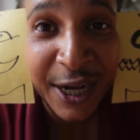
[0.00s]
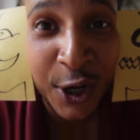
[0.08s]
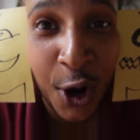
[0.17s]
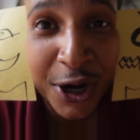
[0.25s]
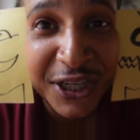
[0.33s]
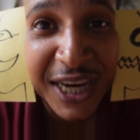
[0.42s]

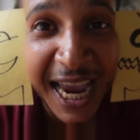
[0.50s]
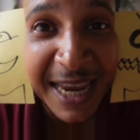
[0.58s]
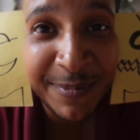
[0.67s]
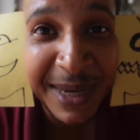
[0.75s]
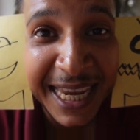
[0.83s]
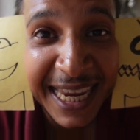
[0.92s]
Not shy
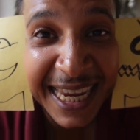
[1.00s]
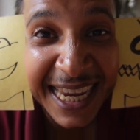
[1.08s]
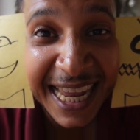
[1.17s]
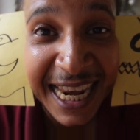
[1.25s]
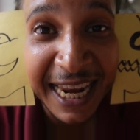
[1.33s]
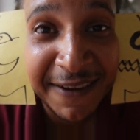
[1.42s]
me
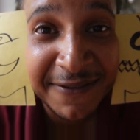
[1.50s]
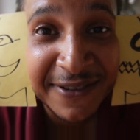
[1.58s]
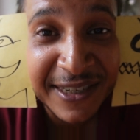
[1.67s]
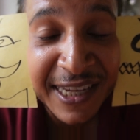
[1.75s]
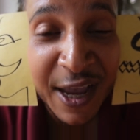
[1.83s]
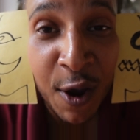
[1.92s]

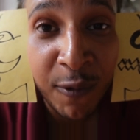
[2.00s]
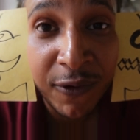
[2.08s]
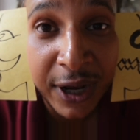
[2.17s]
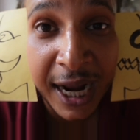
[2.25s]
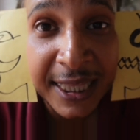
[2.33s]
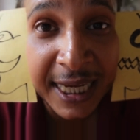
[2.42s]
lives
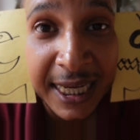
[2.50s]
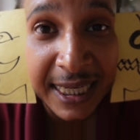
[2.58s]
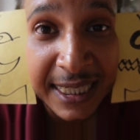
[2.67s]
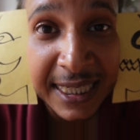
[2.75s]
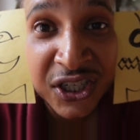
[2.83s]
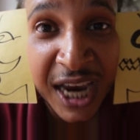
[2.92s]
for
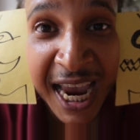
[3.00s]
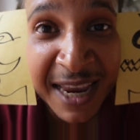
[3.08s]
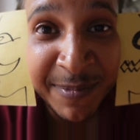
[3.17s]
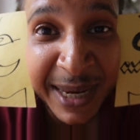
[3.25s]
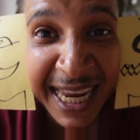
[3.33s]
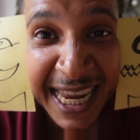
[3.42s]
others. Shy
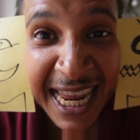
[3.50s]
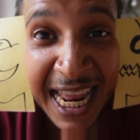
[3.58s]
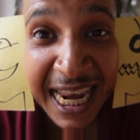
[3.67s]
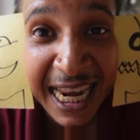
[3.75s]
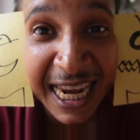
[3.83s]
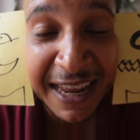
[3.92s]
me
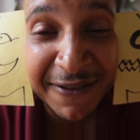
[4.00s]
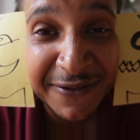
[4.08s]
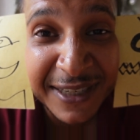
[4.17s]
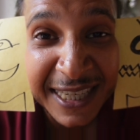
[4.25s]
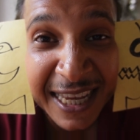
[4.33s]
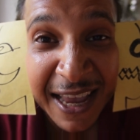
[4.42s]

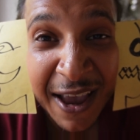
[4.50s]
lives